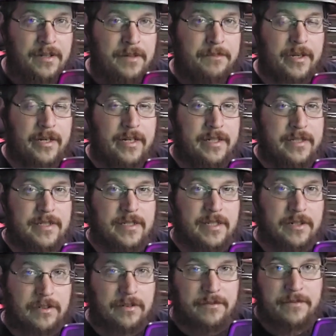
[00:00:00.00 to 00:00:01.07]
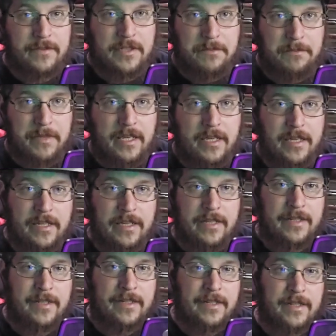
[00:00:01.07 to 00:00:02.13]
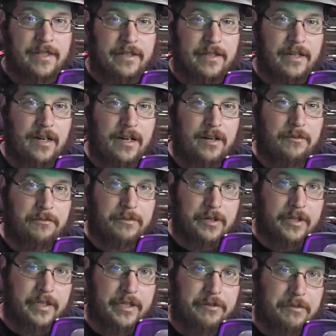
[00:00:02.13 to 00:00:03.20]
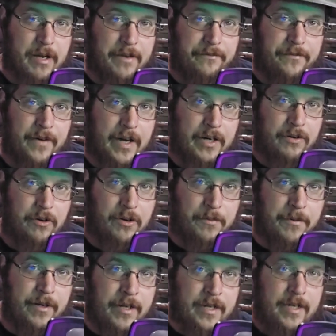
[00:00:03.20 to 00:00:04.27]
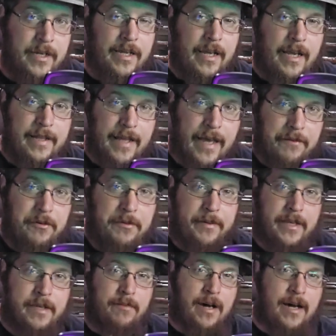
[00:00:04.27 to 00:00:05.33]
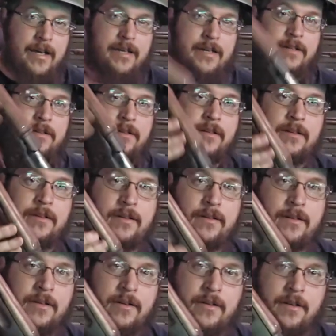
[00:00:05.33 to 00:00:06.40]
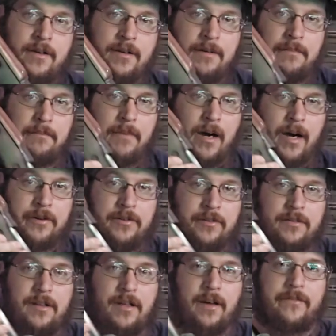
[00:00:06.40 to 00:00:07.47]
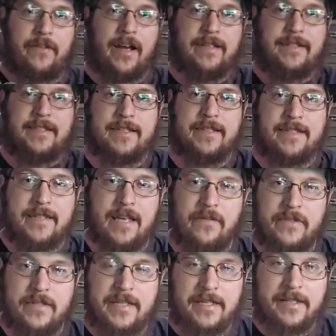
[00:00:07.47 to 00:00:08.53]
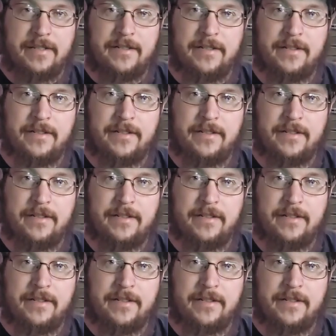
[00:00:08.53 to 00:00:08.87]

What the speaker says: but it is still, to me, a really great firearm. And that would be my model of 1917.